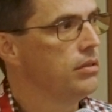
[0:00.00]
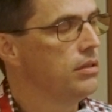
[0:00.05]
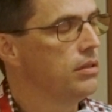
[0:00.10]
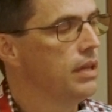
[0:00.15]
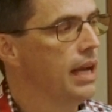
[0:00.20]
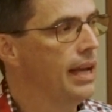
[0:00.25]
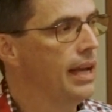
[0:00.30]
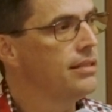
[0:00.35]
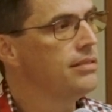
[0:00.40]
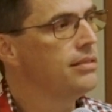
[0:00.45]

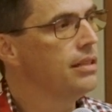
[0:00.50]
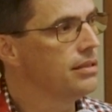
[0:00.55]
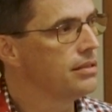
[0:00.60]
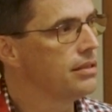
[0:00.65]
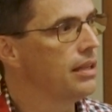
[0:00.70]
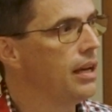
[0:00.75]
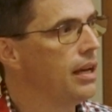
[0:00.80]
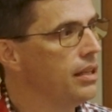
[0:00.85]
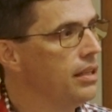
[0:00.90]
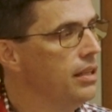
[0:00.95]
asset
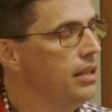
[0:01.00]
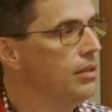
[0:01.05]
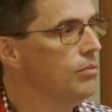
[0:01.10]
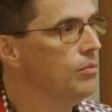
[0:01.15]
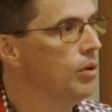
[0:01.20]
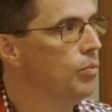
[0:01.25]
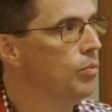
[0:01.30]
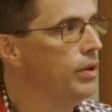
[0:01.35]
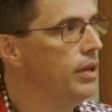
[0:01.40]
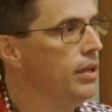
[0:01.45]
side, again,
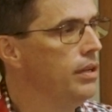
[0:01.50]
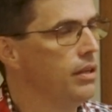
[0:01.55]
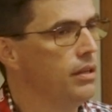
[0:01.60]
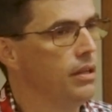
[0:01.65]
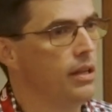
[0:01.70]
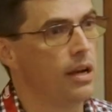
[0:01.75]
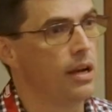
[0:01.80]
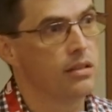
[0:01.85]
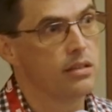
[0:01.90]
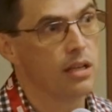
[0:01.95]
what we a
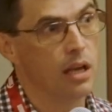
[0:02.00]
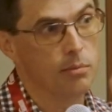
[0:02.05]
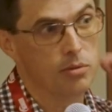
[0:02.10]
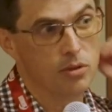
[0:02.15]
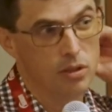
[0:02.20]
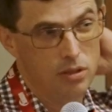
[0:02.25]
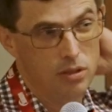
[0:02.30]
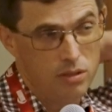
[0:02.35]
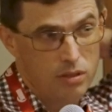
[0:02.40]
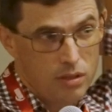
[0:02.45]
lot of
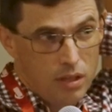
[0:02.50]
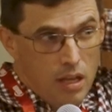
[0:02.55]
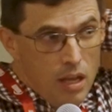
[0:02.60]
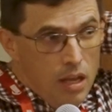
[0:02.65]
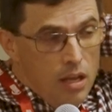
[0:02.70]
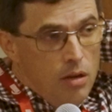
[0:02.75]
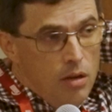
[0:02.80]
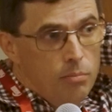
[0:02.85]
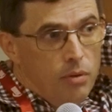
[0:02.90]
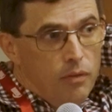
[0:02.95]
times look,
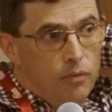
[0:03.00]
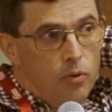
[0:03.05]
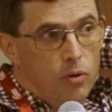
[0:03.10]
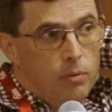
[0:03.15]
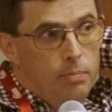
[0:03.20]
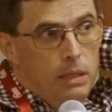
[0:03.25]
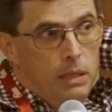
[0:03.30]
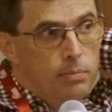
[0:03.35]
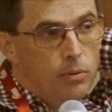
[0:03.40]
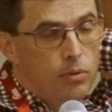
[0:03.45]

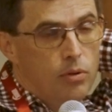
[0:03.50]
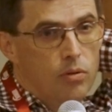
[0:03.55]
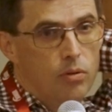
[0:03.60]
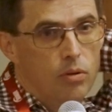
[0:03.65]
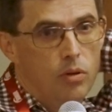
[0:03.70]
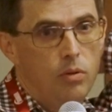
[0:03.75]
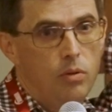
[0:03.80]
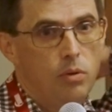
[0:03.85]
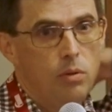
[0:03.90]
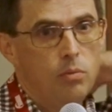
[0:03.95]
before people
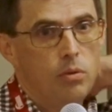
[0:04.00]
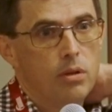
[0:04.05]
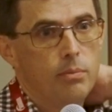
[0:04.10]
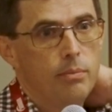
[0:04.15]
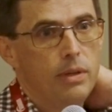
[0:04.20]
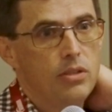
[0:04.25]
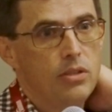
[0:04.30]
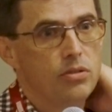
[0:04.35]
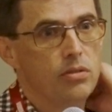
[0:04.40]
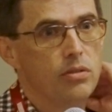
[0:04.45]
grow, we want to
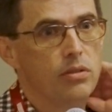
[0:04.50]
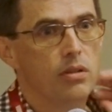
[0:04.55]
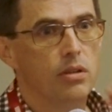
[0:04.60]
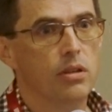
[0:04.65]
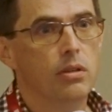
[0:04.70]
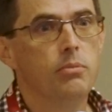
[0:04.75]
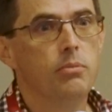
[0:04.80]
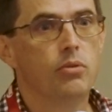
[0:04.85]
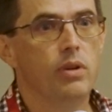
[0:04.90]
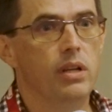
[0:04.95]
make sure they're
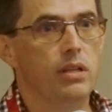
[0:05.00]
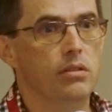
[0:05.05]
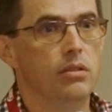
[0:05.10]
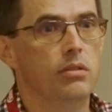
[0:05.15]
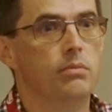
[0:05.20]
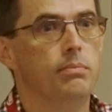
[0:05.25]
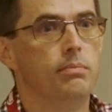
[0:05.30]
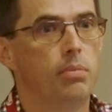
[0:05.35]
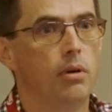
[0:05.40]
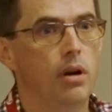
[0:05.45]
upgrading
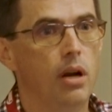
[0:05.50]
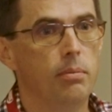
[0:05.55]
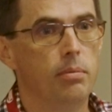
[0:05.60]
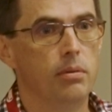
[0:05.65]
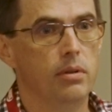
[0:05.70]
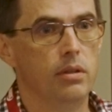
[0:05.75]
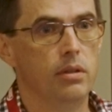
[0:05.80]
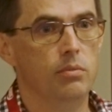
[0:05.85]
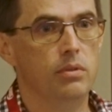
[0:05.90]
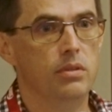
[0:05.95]

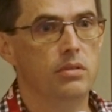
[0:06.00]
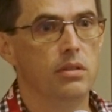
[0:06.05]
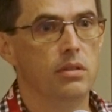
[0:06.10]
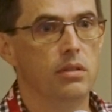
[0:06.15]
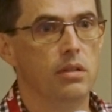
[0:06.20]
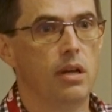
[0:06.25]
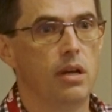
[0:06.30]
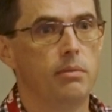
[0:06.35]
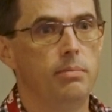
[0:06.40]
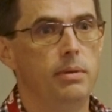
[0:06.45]
properly. We see a
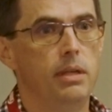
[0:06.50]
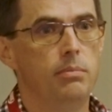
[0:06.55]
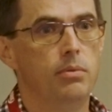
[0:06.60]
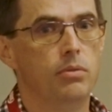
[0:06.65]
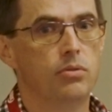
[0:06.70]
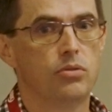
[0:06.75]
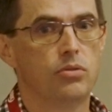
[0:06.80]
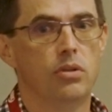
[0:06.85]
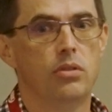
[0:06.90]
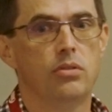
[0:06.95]
lot of
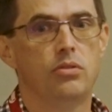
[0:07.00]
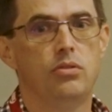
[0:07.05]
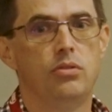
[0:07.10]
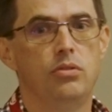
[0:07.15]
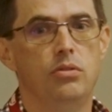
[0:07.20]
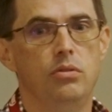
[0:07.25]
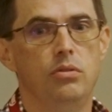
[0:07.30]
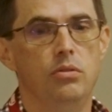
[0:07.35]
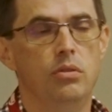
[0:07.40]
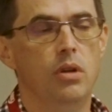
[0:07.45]
people
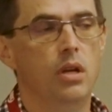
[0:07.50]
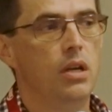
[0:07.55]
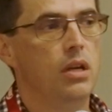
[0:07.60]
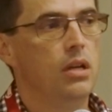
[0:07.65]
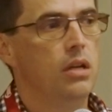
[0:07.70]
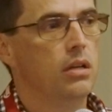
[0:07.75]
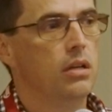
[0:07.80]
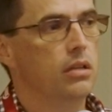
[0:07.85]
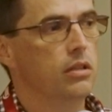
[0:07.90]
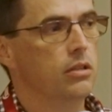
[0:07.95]

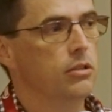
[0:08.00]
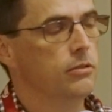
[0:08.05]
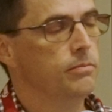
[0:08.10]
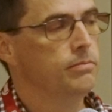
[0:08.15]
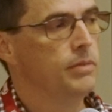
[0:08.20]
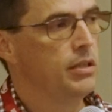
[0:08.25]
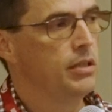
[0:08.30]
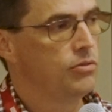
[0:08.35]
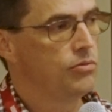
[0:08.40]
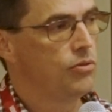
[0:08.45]

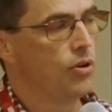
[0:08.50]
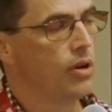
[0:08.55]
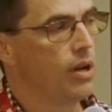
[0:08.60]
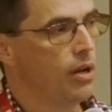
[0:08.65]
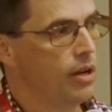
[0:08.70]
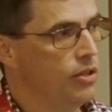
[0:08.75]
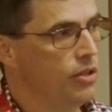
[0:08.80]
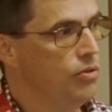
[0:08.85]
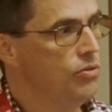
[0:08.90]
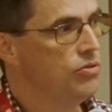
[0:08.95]
they start
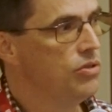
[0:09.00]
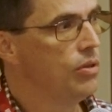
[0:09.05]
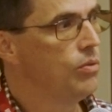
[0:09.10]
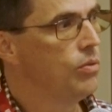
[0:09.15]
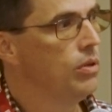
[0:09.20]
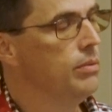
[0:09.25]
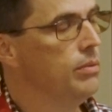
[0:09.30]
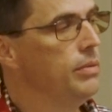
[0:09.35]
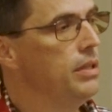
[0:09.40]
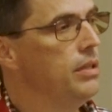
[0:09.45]
out in used
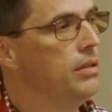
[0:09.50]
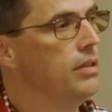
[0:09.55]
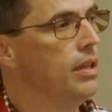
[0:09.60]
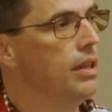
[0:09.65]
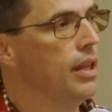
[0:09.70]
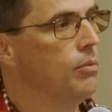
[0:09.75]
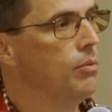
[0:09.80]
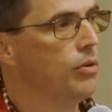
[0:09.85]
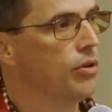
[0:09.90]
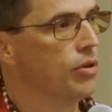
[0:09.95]
equipment,
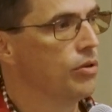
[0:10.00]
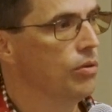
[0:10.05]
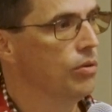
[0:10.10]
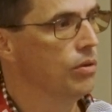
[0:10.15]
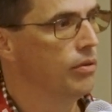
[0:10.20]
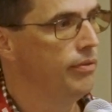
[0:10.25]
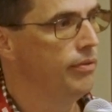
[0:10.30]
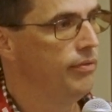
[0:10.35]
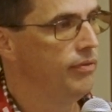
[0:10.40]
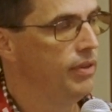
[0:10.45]
then they want to
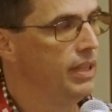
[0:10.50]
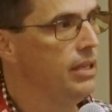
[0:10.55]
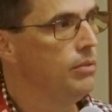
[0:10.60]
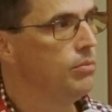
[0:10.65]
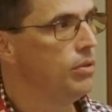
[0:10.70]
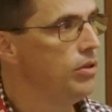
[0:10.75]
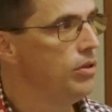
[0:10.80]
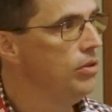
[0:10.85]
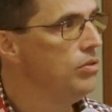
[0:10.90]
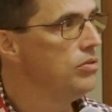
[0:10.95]
grow a fleet
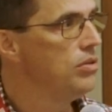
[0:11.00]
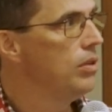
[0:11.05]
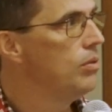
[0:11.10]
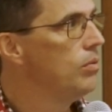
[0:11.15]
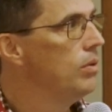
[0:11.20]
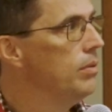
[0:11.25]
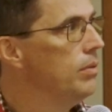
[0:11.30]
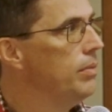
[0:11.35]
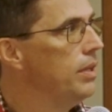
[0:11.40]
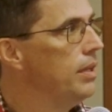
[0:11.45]
with used
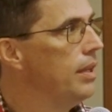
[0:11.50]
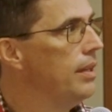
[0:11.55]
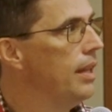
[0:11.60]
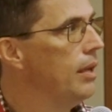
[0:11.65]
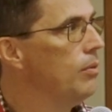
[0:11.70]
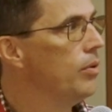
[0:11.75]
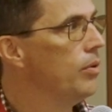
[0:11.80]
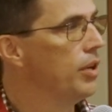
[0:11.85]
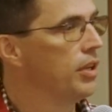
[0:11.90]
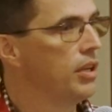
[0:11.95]
equipment, and
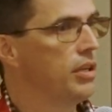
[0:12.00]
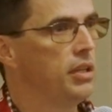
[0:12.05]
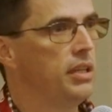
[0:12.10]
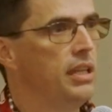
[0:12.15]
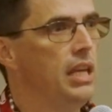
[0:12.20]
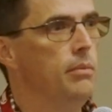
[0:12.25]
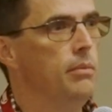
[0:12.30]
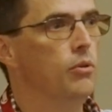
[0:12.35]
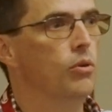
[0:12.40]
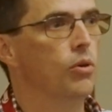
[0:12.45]
they want to
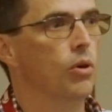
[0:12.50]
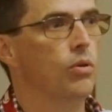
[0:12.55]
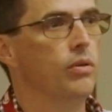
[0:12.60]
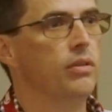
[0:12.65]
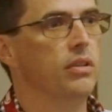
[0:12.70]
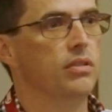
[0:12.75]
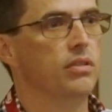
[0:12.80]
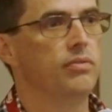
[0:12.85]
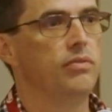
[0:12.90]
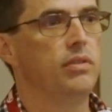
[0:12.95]
keep
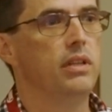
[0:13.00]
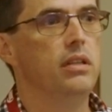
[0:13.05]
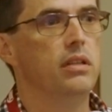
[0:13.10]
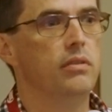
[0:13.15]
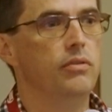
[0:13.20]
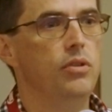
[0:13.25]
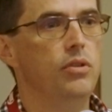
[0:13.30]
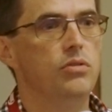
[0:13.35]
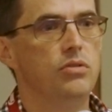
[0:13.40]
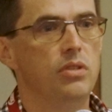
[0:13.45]
growing this fleet
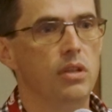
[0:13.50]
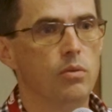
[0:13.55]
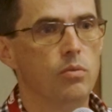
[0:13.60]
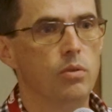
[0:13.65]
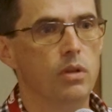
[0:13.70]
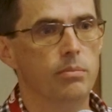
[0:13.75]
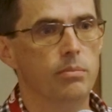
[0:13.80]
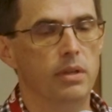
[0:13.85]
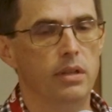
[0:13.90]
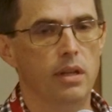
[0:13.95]
of used
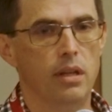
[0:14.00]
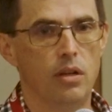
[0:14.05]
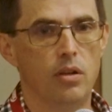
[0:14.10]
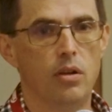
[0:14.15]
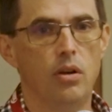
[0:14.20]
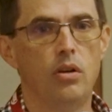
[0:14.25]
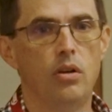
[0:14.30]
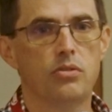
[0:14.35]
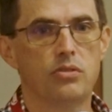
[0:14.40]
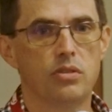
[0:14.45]
equipment, and
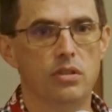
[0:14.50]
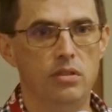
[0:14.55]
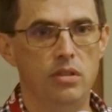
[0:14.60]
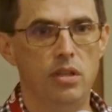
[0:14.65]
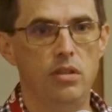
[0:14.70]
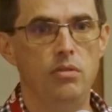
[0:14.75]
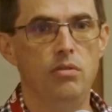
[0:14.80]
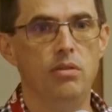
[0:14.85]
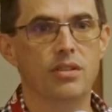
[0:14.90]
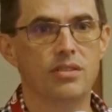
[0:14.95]
costs
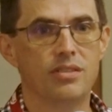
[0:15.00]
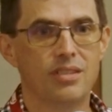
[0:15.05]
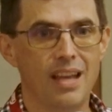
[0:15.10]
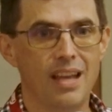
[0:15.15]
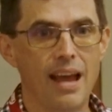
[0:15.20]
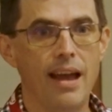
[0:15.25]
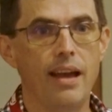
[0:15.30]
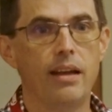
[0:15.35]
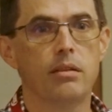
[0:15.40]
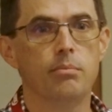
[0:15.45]
continue to
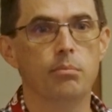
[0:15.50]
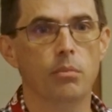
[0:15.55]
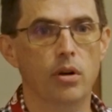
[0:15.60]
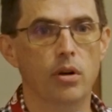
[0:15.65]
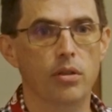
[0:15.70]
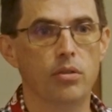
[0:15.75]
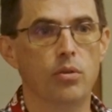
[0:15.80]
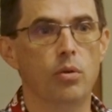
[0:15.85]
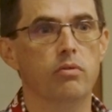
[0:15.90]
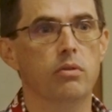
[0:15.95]
stack
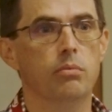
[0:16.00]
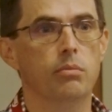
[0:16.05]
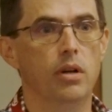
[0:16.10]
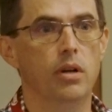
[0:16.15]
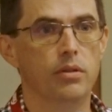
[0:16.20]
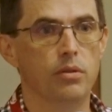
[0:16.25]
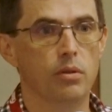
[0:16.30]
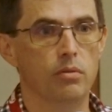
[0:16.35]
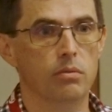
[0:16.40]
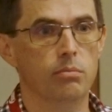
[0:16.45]
month over
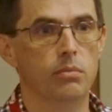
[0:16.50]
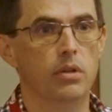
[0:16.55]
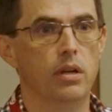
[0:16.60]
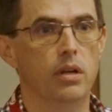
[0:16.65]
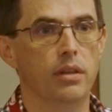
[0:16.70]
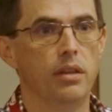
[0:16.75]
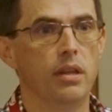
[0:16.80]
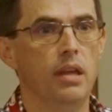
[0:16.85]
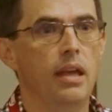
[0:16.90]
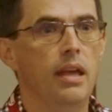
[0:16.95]
month over
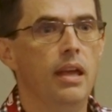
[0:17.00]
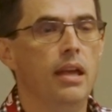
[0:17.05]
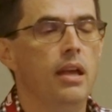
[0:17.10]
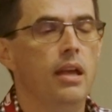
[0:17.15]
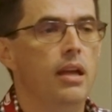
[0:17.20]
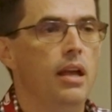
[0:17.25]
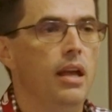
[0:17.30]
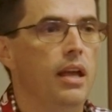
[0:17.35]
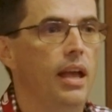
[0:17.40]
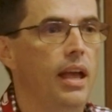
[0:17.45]
month. Mm-hmm.
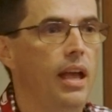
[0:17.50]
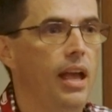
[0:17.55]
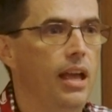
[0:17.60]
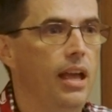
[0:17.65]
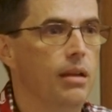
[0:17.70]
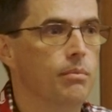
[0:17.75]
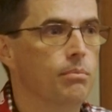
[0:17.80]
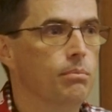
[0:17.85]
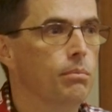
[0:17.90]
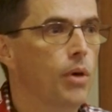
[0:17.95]

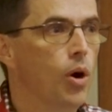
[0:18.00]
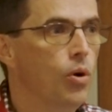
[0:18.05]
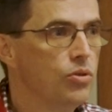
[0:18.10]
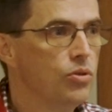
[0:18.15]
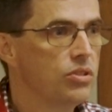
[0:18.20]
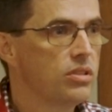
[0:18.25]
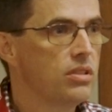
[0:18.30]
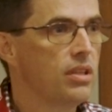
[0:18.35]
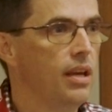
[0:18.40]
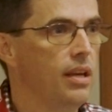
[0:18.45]
In
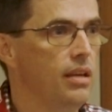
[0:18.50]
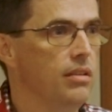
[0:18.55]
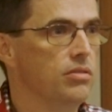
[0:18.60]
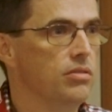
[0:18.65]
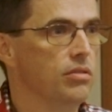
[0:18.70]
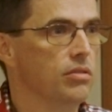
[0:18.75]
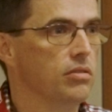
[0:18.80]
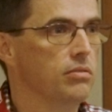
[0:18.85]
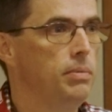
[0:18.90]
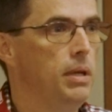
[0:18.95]
most
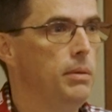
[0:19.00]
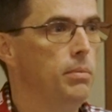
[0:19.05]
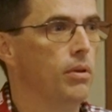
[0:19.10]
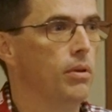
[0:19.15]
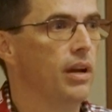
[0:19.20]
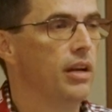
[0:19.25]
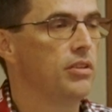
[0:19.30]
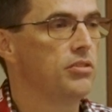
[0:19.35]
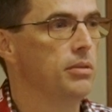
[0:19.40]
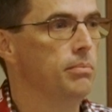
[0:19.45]
cases, people
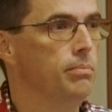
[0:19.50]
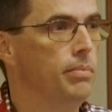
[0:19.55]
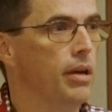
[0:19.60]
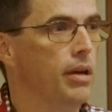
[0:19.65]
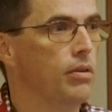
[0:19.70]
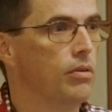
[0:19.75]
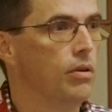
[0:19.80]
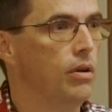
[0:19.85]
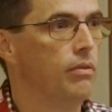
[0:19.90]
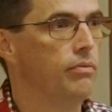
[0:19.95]
are actually
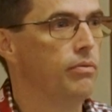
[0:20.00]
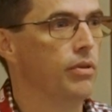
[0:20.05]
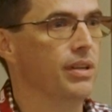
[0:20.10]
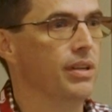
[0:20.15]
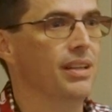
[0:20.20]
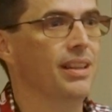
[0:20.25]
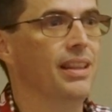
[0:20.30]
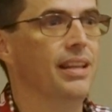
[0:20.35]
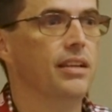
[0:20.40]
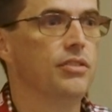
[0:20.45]
better off
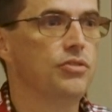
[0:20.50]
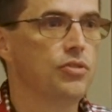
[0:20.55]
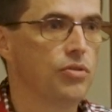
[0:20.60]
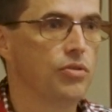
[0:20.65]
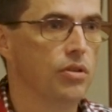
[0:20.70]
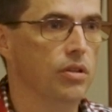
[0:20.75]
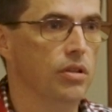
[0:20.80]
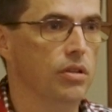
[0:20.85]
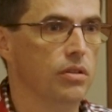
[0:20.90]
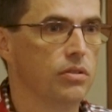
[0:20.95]
running less
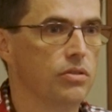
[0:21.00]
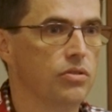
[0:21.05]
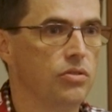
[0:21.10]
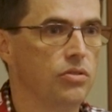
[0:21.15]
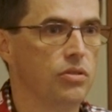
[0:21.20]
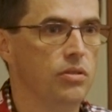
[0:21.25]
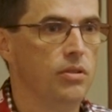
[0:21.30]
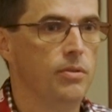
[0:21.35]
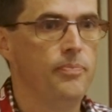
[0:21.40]
trucks